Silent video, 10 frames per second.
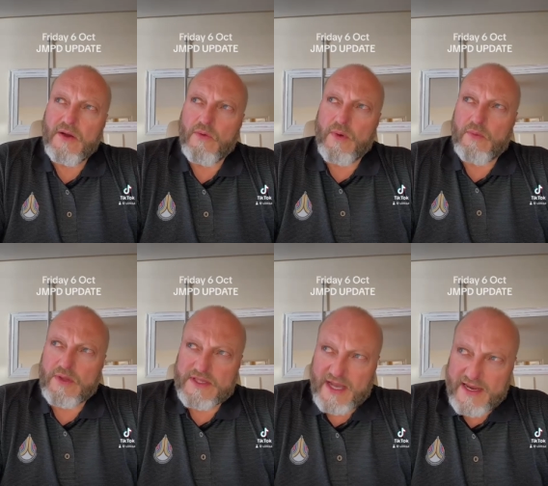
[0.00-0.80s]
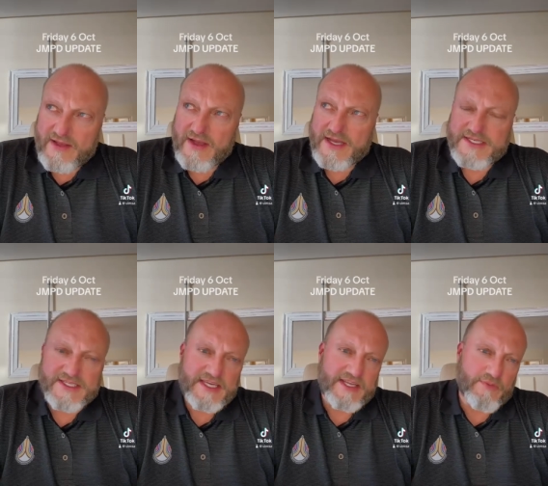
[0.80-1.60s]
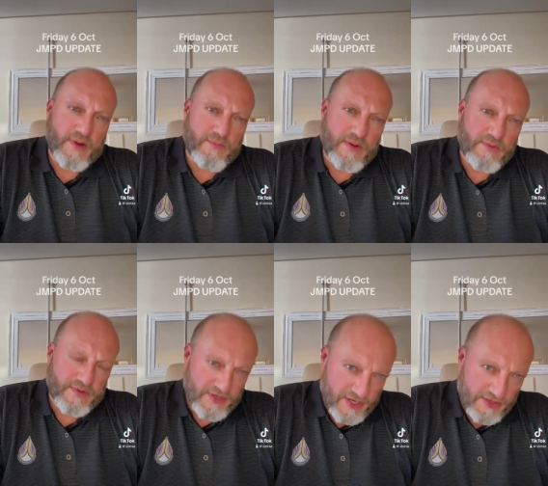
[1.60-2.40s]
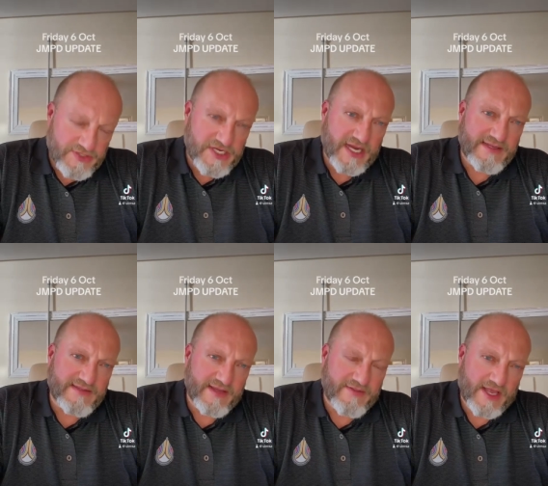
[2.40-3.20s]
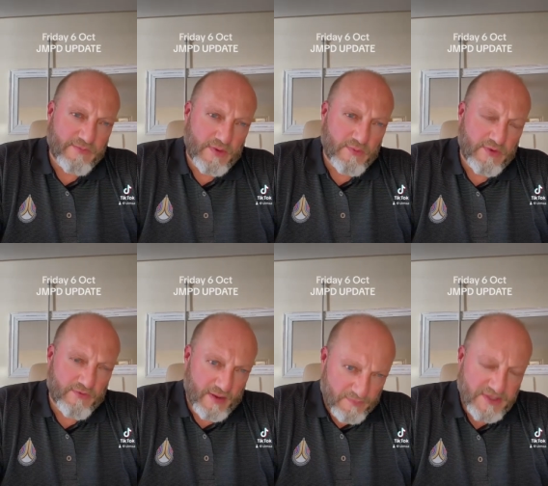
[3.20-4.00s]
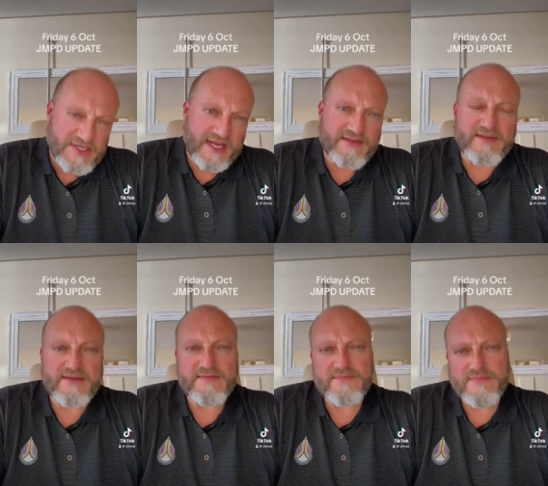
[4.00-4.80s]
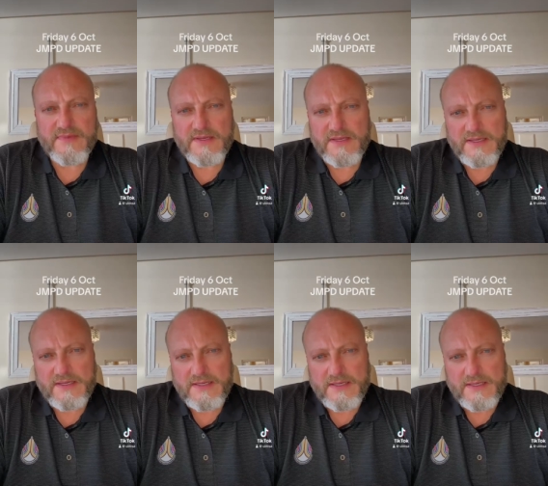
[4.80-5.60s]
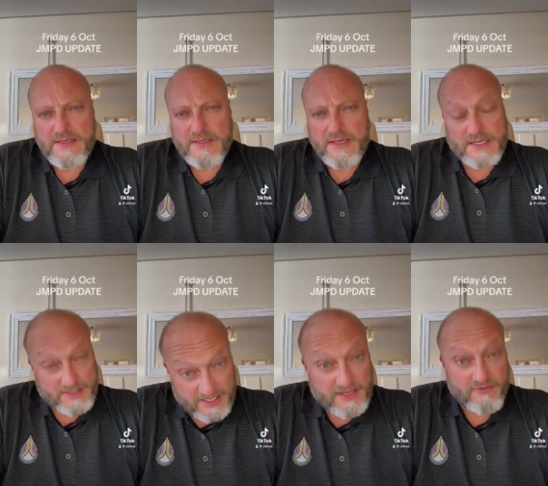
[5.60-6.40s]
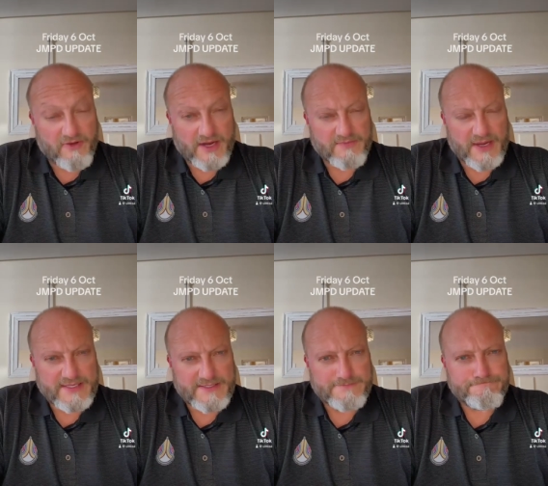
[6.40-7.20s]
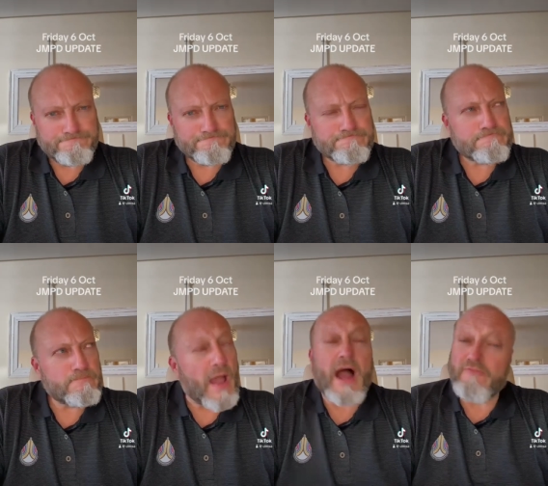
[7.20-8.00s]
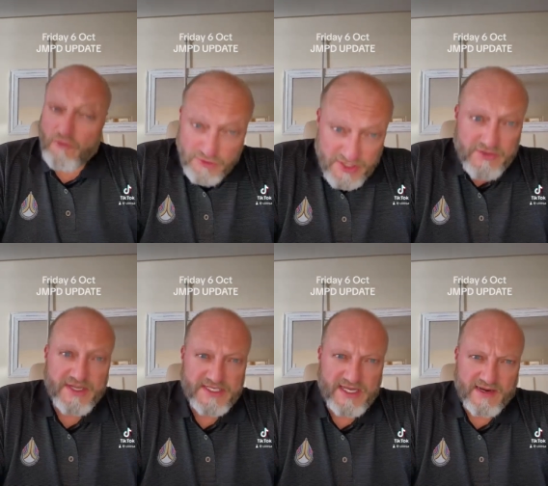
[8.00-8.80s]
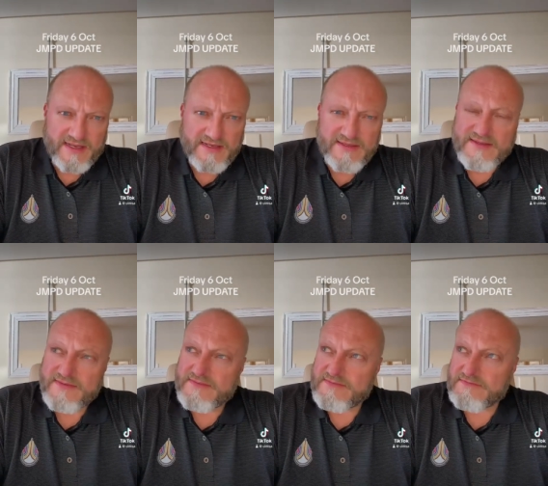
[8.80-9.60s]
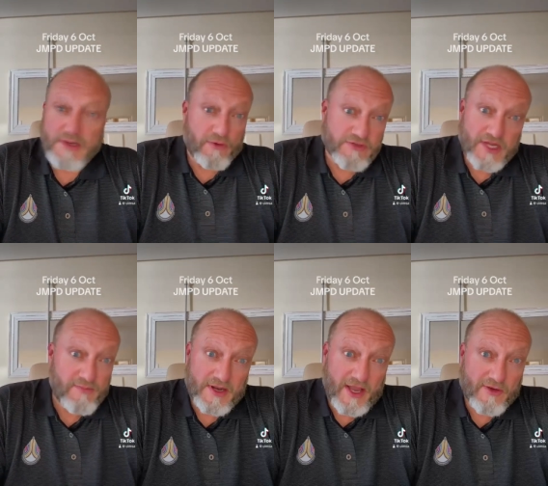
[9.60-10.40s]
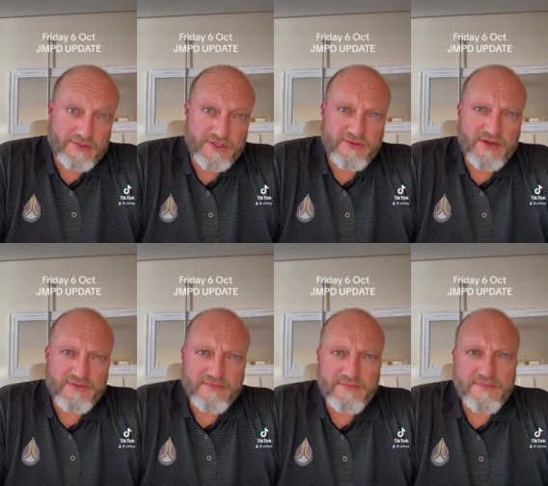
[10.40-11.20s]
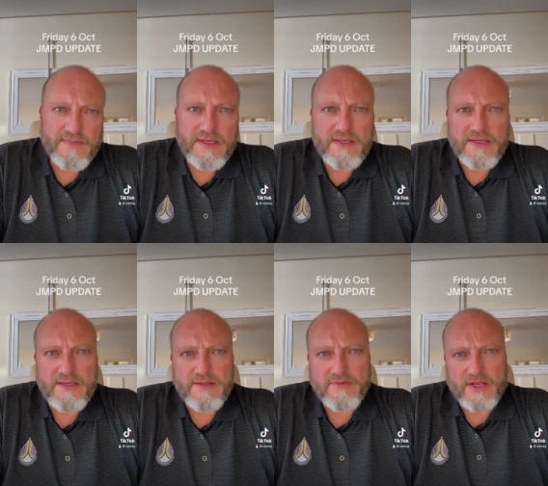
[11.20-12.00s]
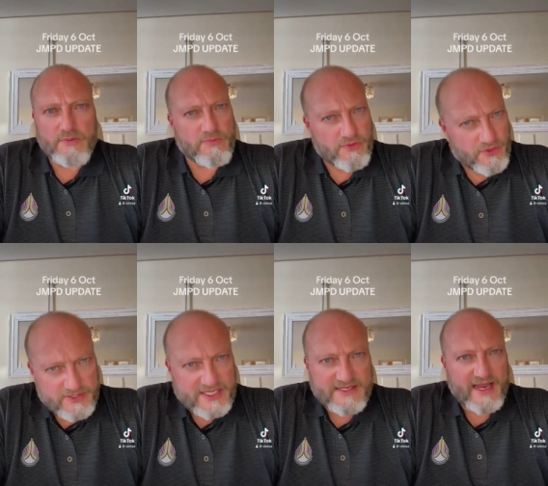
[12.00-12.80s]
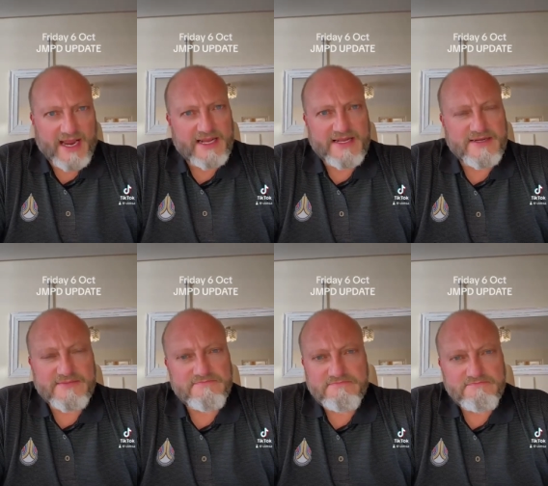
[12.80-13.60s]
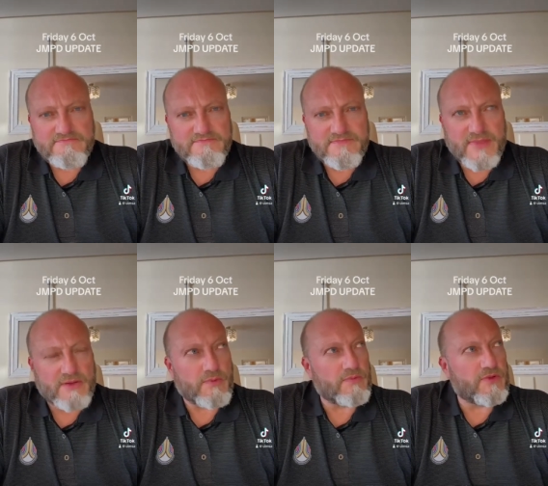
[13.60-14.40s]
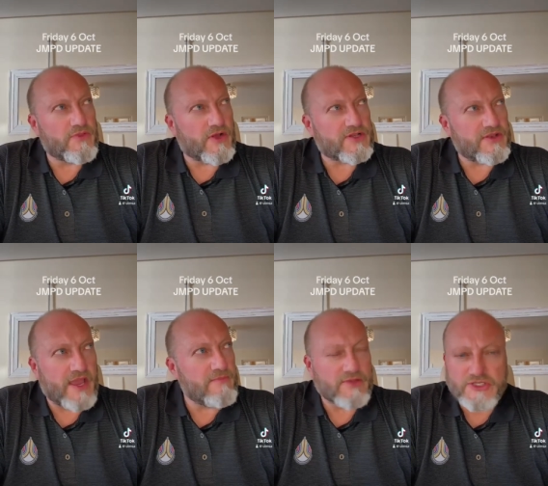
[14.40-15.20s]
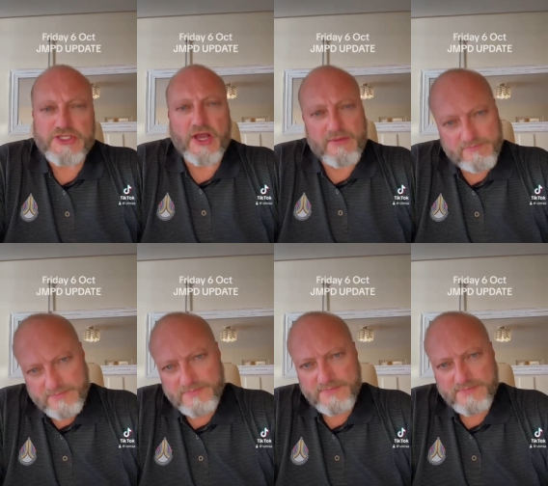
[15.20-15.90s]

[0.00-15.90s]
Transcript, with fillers: We will take a seat where we will negotiate and that we will represent in a dignified manner. I've also decided, because I'm allowed to, that we will not attack, that we will not name and shame